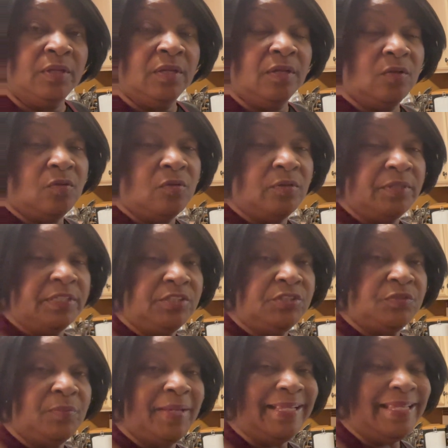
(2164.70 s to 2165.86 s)
According to
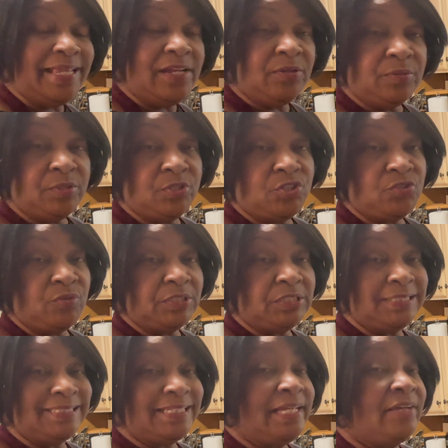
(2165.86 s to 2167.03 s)
my canner
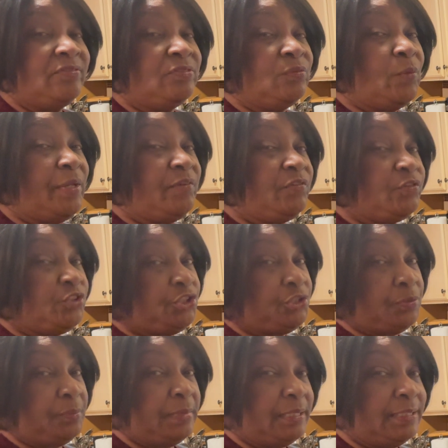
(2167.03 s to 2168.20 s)
instructions, I have to wait for 2
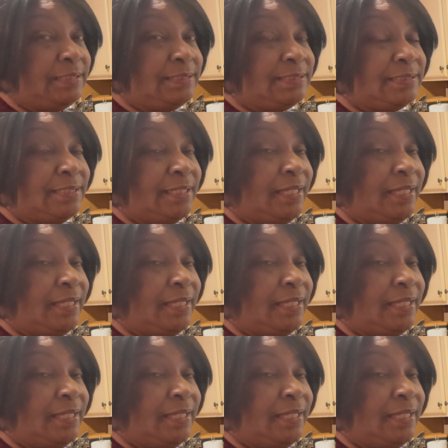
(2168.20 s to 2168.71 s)
minutes